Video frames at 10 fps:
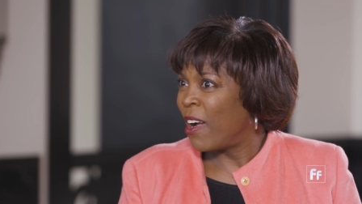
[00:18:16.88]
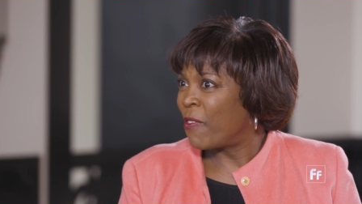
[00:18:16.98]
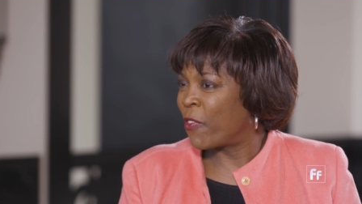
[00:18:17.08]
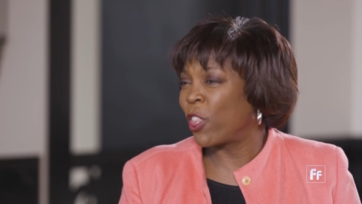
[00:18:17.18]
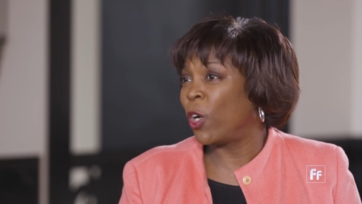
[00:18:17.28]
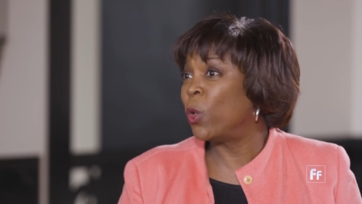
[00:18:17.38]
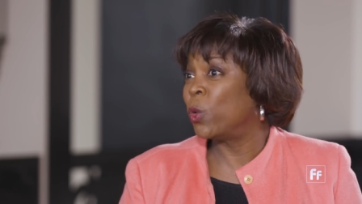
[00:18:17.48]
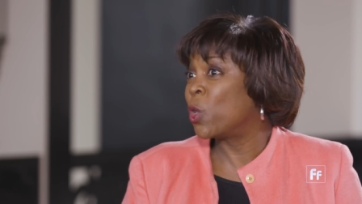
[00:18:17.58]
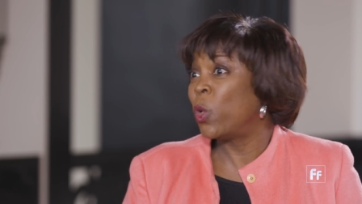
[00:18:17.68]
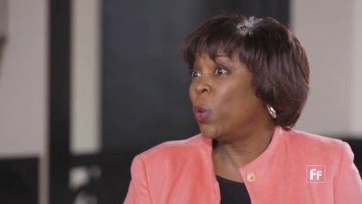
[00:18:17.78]
for
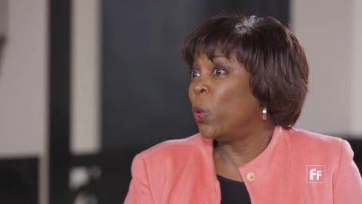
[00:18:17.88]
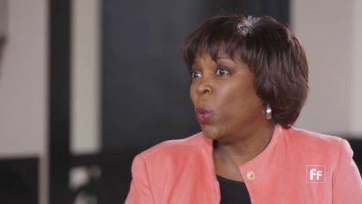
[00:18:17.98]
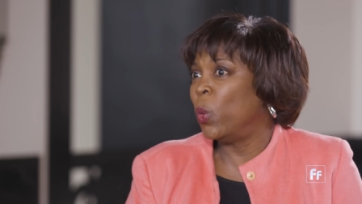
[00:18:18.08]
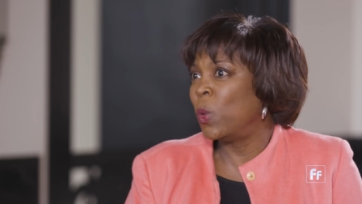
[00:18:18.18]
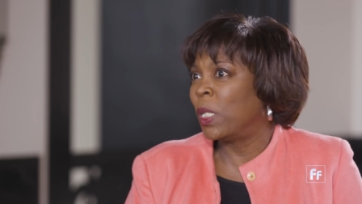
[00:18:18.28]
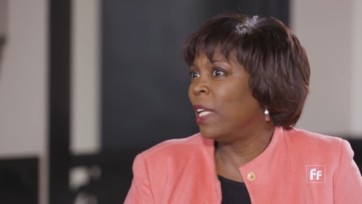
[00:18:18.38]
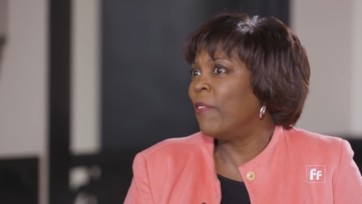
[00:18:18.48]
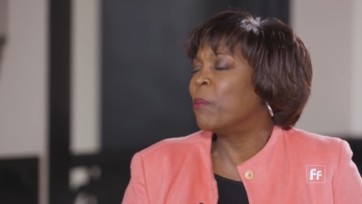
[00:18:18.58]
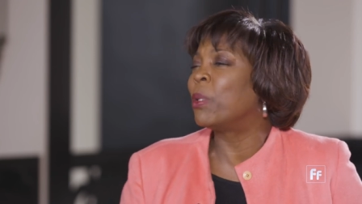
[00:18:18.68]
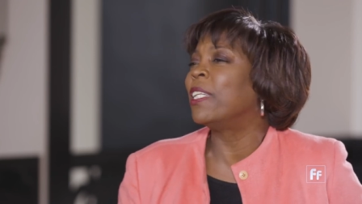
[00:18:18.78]
those who
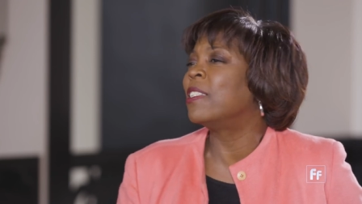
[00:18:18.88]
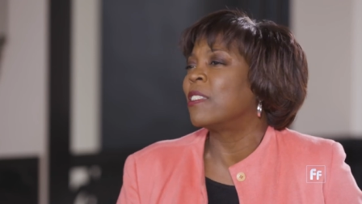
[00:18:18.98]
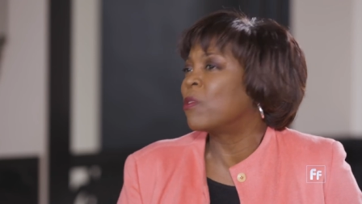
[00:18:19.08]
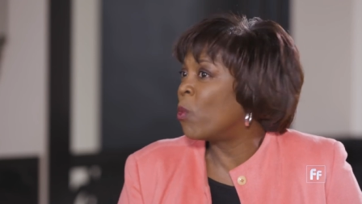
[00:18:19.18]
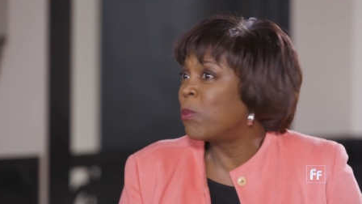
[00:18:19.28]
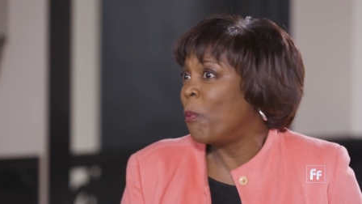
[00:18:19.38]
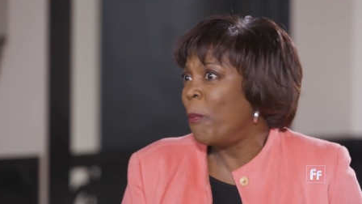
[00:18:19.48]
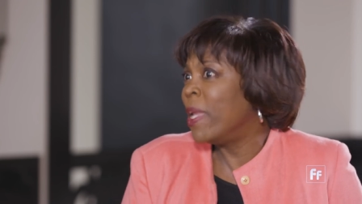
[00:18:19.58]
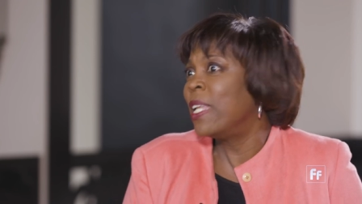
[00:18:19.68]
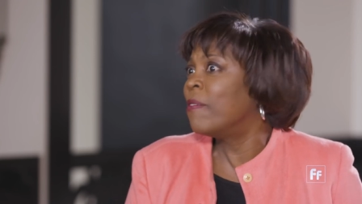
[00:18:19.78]
live in places
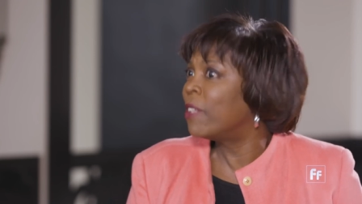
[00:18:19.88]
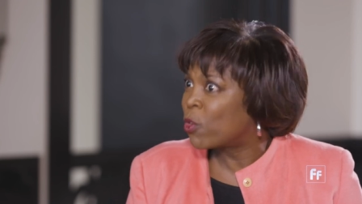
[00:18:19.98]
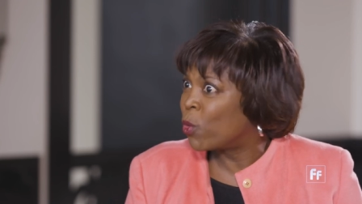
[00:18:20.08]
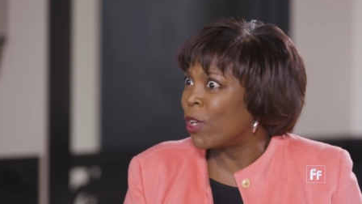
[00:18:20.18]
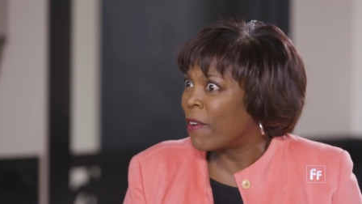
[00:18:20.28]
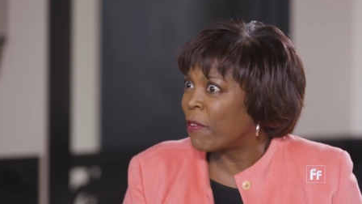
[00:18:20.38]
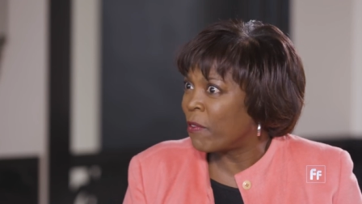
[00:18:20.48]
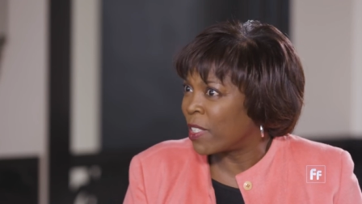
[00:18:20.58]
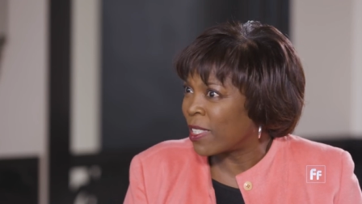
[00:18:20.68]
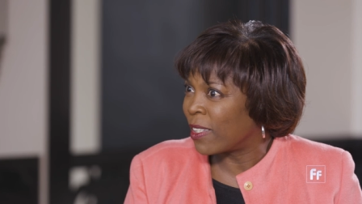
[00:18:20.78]
many of us will never
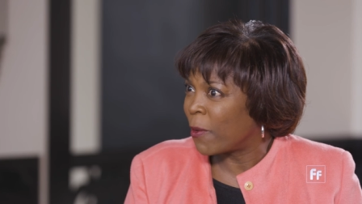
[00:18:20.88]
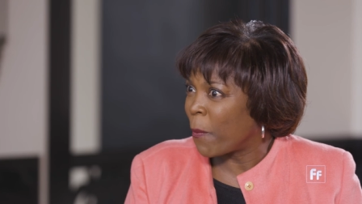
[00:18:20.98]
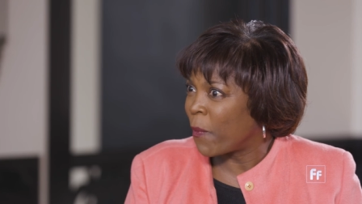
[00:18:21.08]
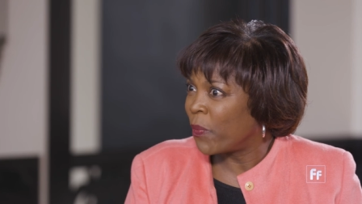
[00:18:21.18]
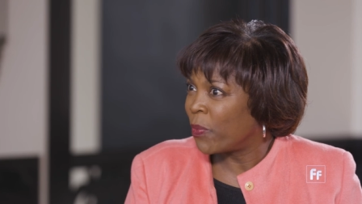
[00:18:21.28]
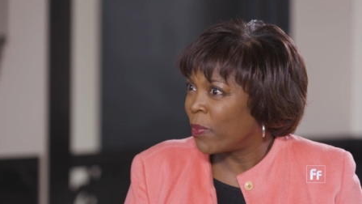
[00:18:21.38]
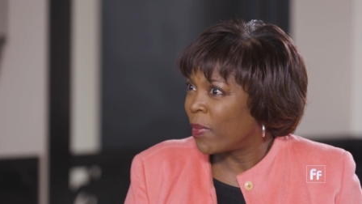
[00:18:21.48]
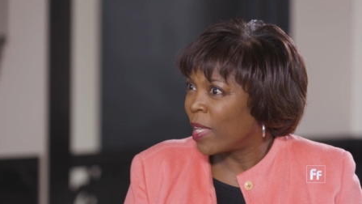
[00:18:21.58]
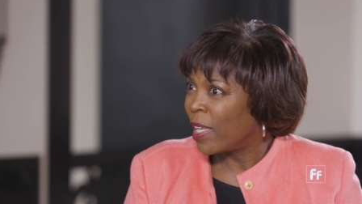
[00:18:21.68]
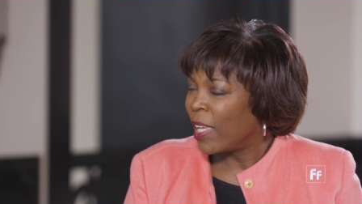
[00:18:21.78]
visit?
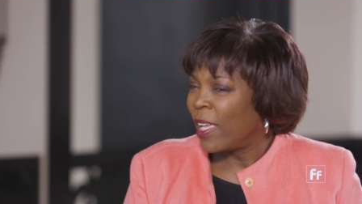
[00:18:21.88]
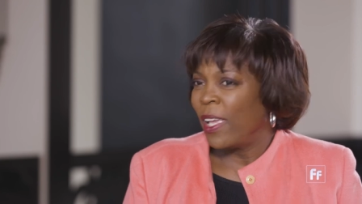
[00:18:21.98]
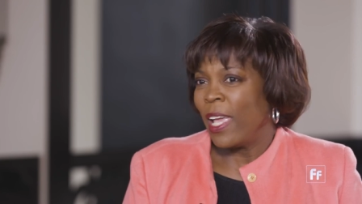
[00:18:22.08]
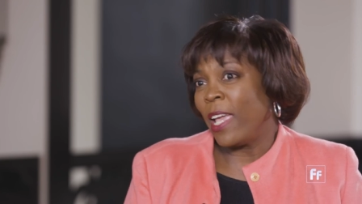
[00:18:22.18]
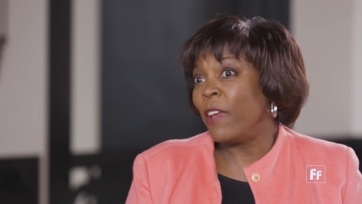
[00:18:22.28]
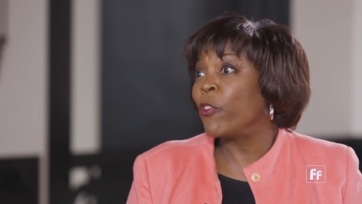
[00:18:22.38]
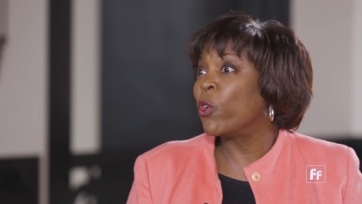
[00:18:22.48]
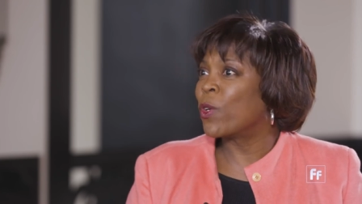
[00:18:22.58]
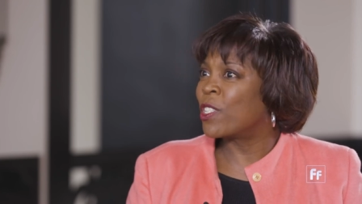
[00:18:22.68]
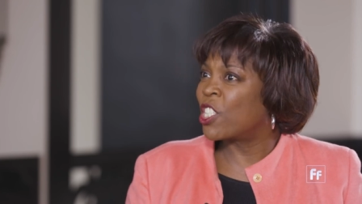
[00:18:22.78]
If
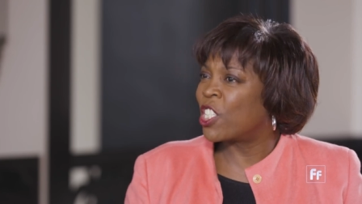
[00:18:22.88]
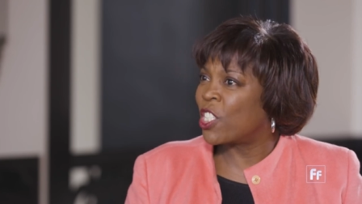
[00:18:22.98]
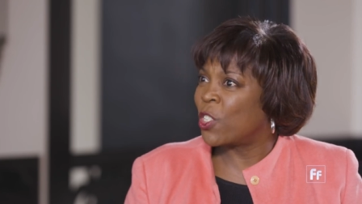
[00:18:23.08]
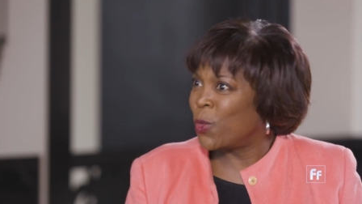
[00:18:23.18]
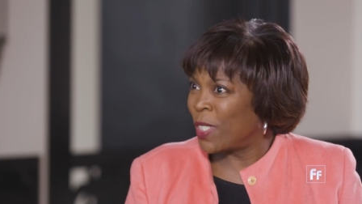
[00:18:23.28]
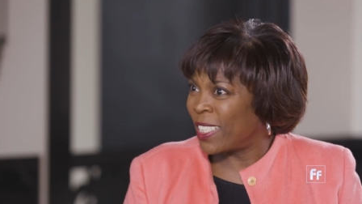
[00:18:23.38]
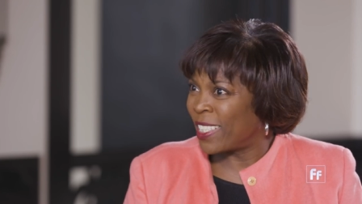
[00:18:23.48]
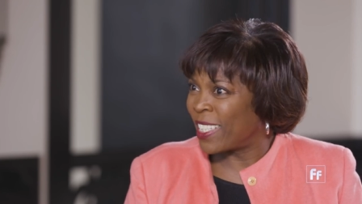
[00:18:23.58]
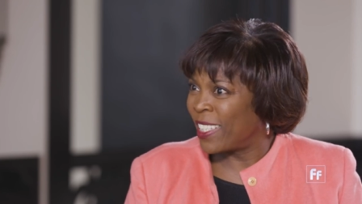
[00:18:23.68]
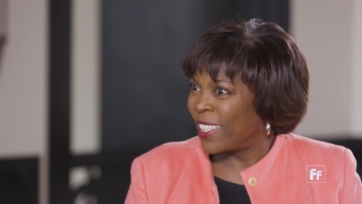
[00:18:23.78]
you're a
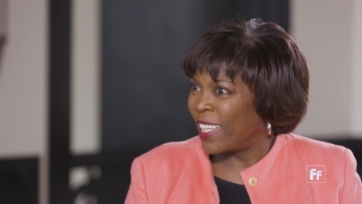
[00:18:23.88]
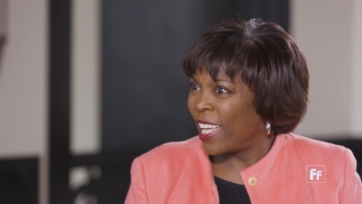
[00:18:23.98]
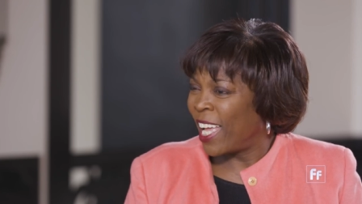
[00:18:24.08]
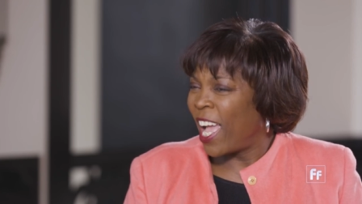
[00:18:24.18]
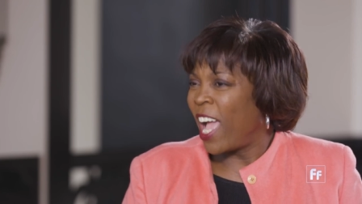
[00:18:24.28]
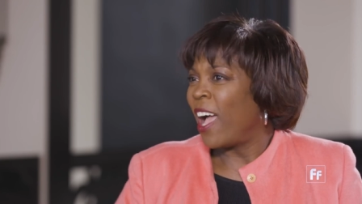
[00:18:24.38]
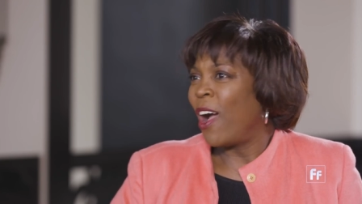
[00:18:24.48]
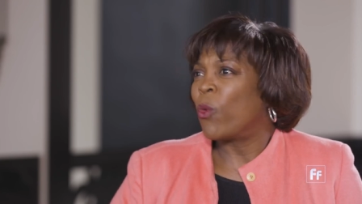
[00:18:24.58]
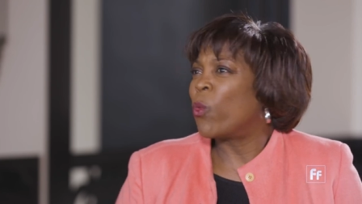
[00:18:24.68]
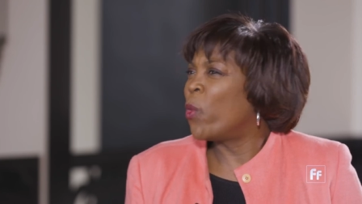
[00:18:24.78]
student,
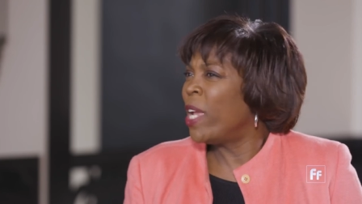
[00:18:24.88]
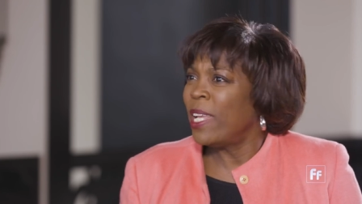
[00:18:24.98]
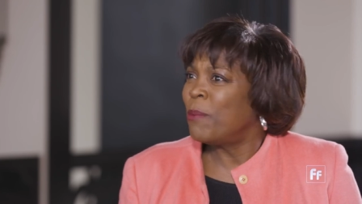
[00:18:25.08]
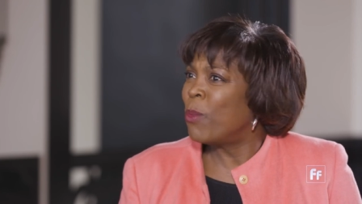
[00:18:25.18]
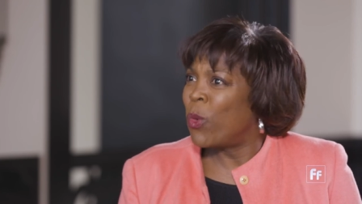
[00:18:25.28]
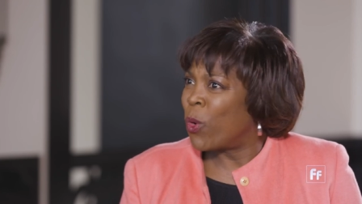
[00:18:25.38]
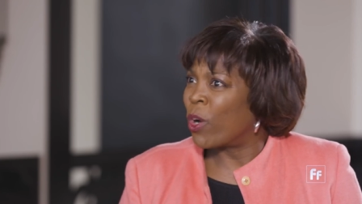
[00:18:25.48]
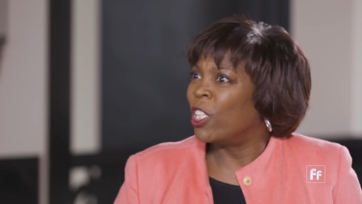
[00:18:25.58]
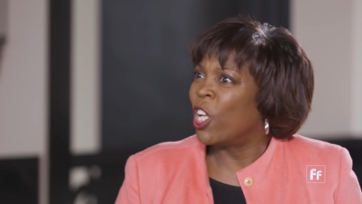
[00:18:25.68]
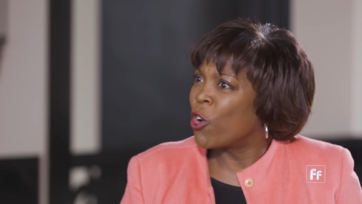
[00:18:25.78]
read
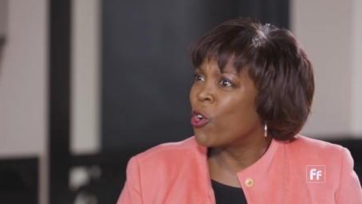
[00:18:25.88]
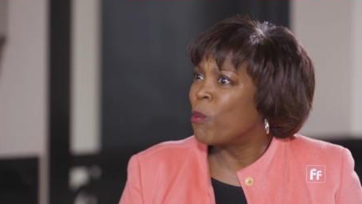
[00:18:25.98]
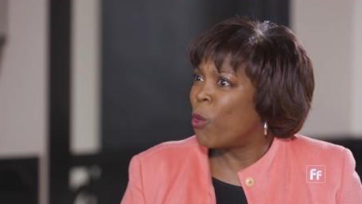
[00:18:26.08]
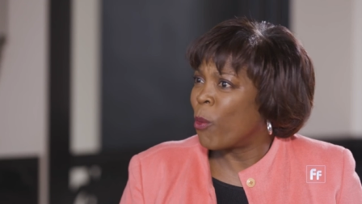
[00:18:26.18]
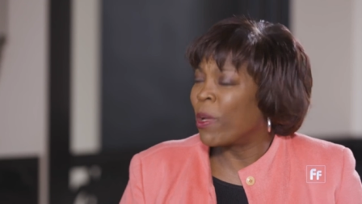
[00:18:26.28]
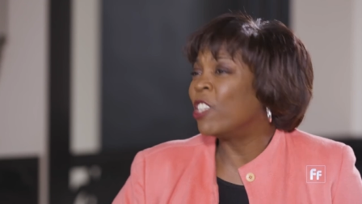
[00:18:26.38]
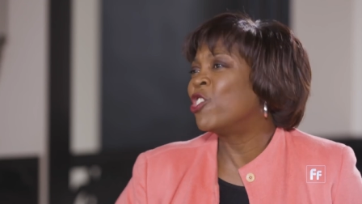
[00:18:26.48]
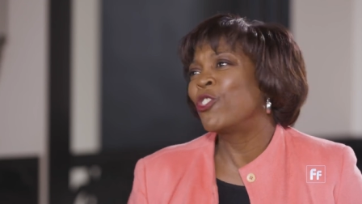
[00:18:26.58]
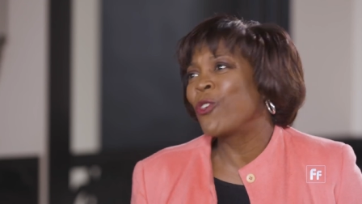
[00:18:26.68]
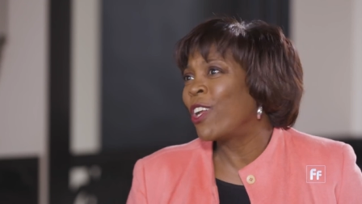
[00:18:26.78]
more, learn more,
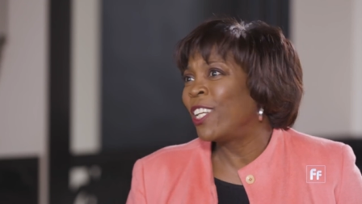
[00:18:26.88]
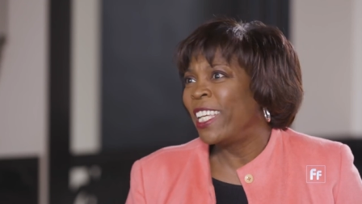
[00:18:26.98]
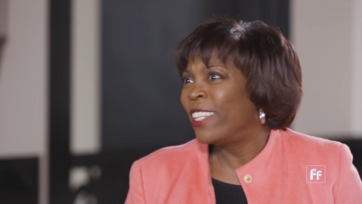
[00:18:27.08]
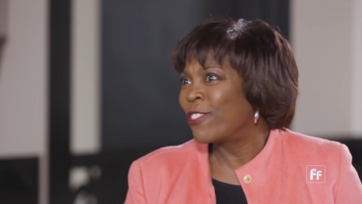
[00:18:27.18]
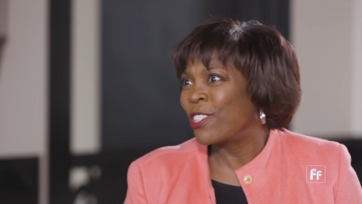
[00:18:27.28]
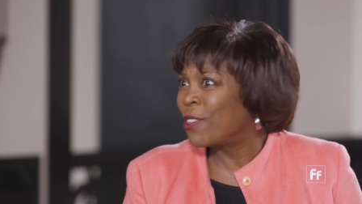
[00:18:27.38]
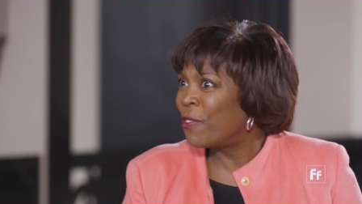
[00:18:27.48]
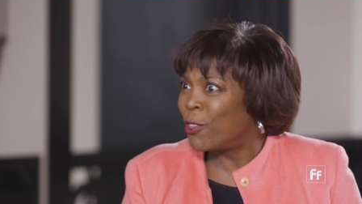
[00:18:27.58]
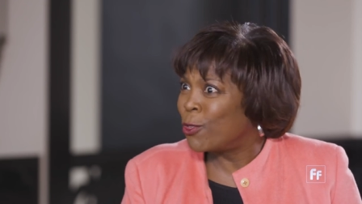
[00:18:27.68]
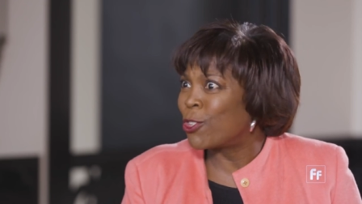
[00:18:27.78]
because you're our leaders in the
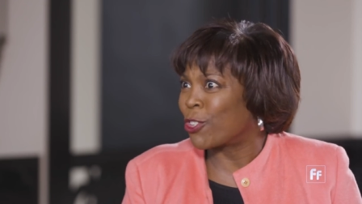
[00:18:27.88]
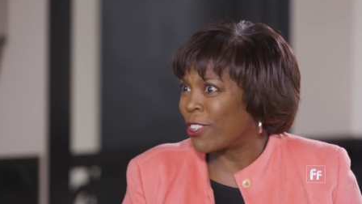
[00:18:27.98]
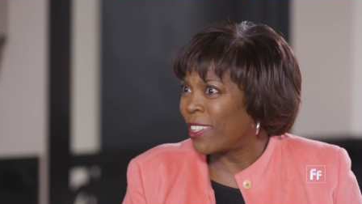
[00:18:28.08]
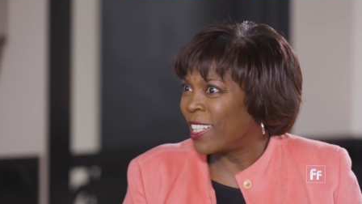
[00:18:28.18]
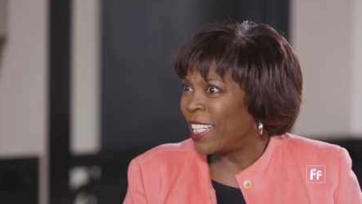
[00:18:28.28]
future.